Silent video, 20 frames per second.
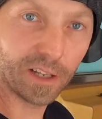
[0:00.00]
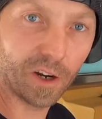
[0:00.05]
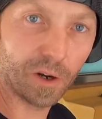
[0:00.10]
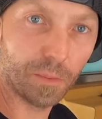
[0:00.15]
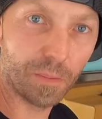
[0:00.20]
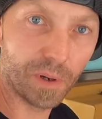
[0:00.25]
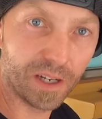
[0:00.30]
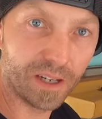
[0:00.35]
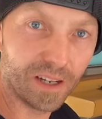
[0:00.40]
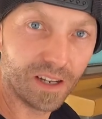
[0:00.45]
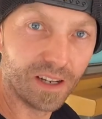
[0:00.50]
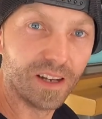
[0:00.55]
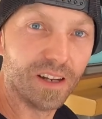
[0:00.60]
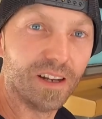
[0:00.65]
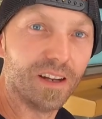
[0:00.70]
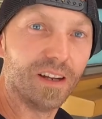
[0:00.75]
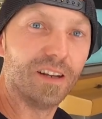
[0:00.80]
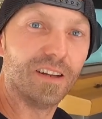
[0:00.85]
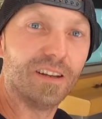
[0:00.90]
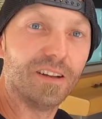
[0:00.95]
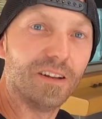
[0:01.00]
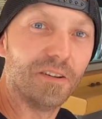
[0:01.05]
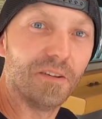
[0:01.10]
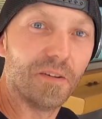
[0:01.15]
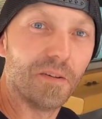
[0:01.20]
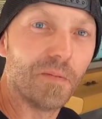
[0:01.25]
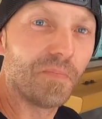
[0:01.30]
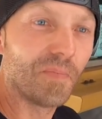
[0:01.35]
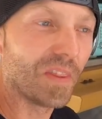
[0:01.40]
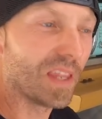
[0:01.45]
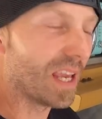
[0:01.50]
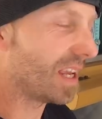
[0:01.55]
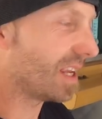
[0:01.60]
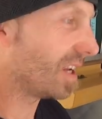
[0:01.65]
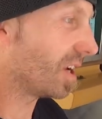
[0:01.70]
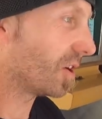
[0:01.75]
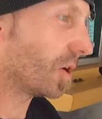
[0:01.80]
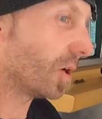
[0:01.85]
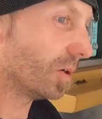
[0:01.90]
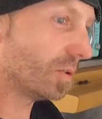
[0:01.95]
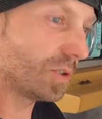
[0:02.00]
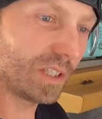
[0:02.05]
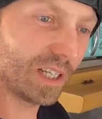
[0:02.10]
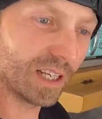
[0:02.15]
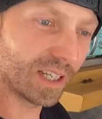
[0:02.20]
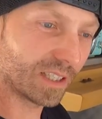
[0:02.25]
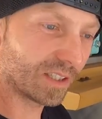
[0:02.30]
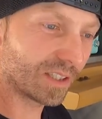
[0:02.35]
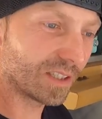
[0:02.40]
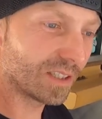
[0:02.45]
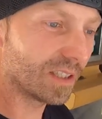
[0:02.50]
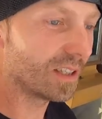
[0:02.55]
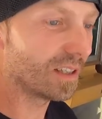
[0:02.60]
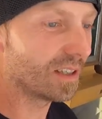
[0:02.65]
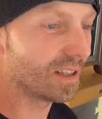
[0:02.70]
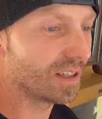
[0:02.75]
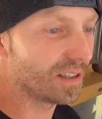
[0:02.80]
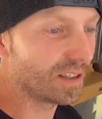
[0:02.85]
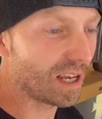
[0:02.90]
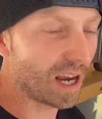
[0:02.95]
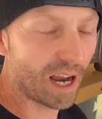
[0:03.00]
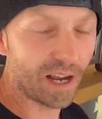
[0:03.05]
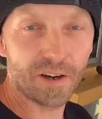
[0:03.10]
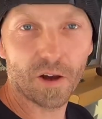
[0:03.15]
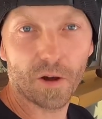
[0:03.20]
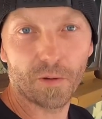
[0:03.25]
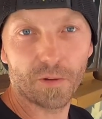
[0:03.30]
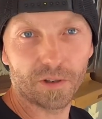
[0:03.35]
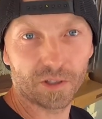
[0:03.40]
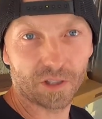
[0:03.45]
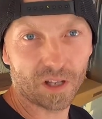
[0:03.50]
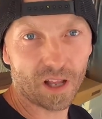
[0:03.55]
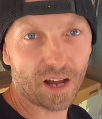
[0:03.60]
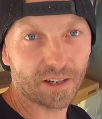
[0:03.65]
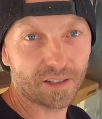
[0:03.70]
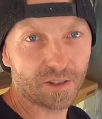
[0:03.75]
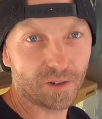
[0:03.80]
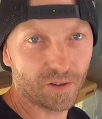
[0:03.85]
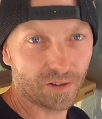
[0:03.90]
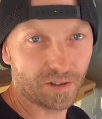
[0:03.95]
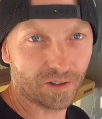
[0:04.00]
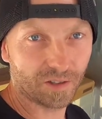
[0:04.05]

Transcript: there. But acoustics, I know there's a lot to it.